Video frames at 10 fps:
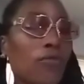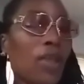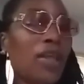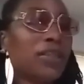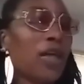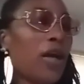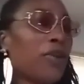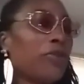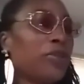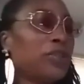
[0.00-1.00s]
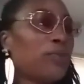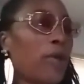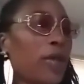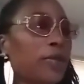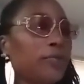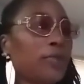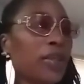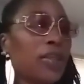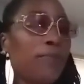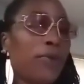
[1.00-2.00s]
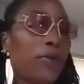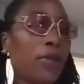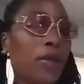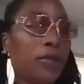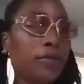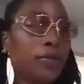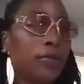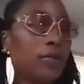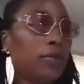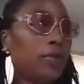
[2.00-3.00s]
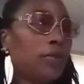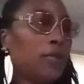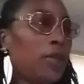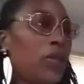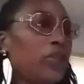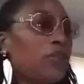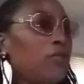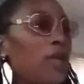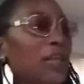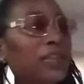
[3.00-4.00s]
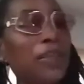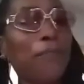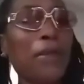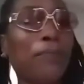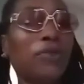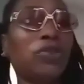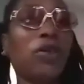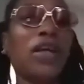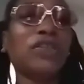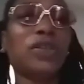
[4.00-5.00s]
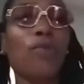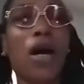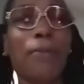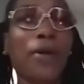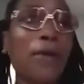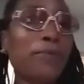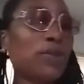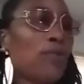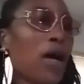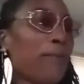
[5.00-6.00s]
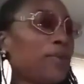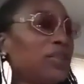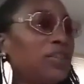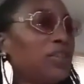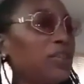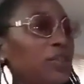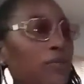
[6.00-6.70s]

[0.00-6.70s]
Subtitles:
It's hard or it's wet. I keep hearing that. And then you got some people trying to swap, couple swapping. This shit is